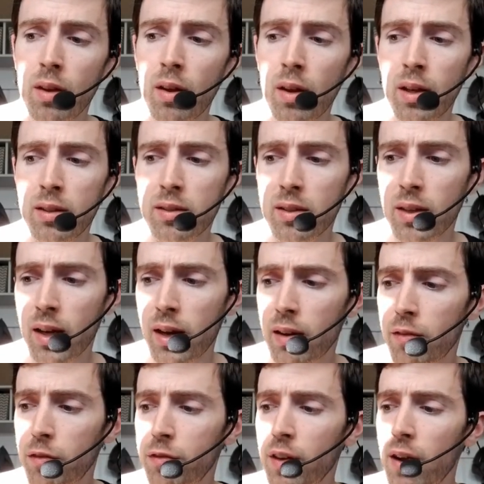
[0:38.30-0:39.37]
It's
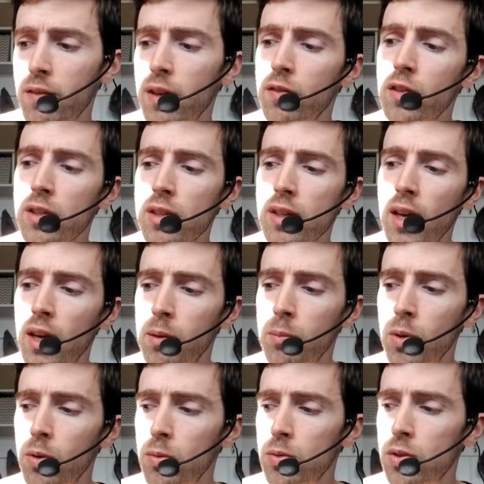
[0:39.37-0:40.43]
got 5 different scan
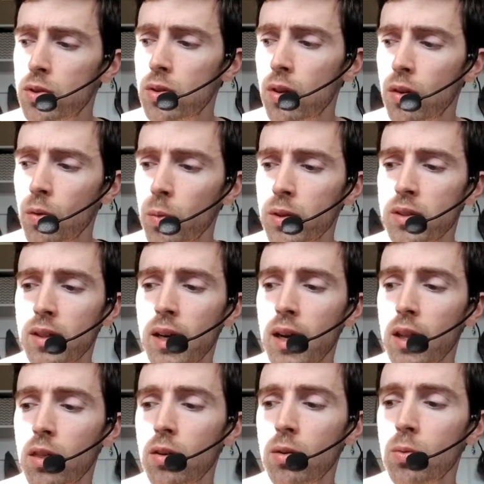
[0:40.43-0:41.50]
modes. The ones that
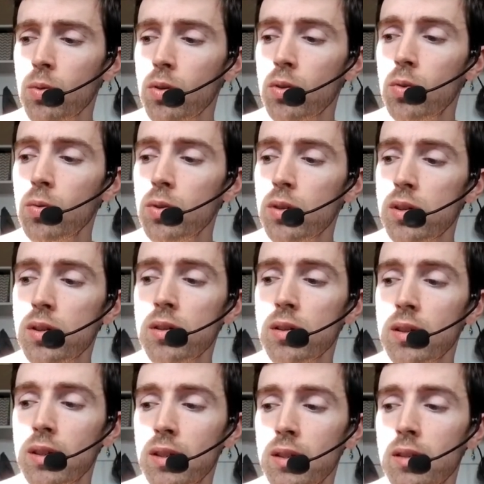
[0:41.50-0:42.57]
I thought were the coolest
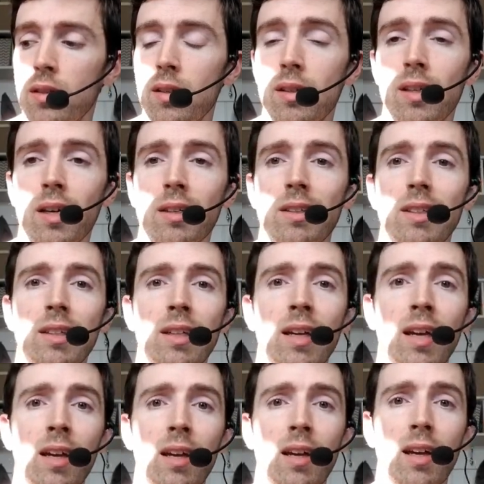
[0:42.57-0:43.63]
is
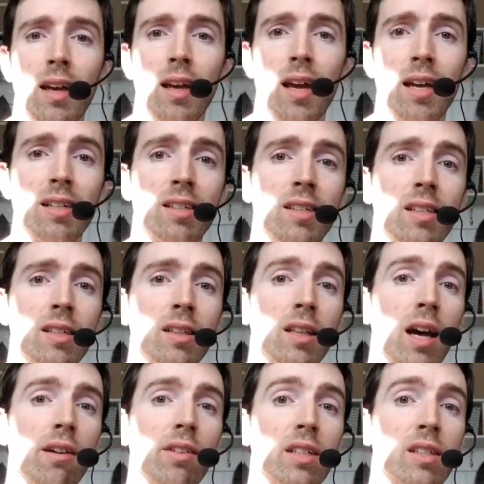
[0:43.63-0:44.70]
detecting AC,
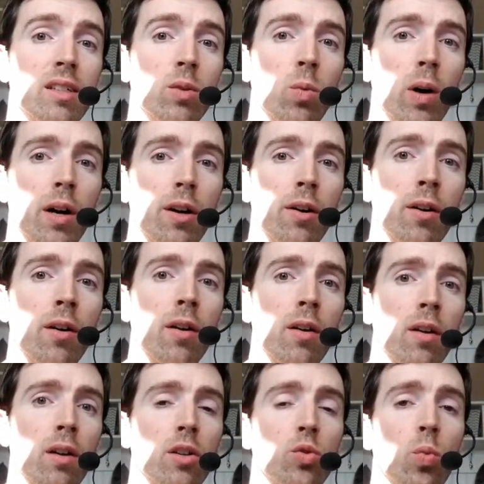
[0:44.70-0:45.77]
live AC wire,
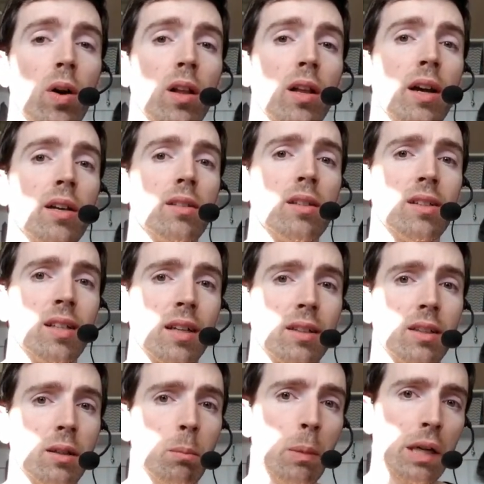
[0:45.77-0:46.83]
as well as
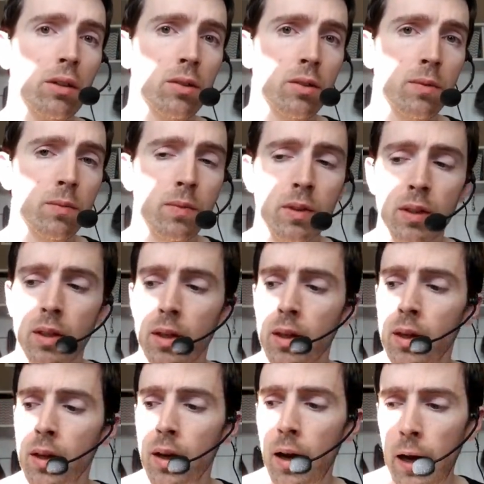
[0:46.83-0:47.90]
detecting metal.
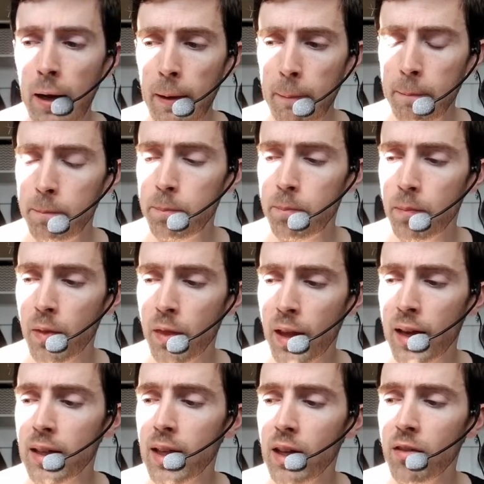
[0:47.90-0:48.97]

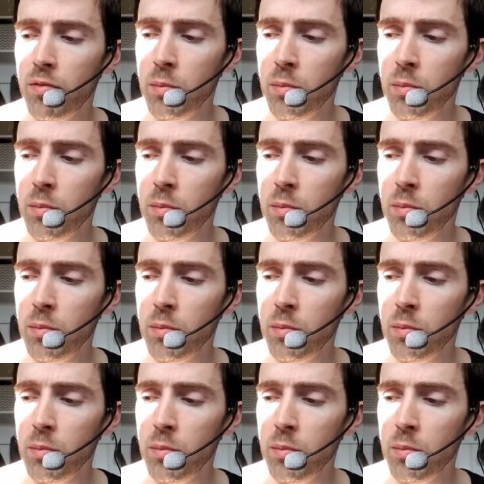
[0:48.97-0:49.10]
That gave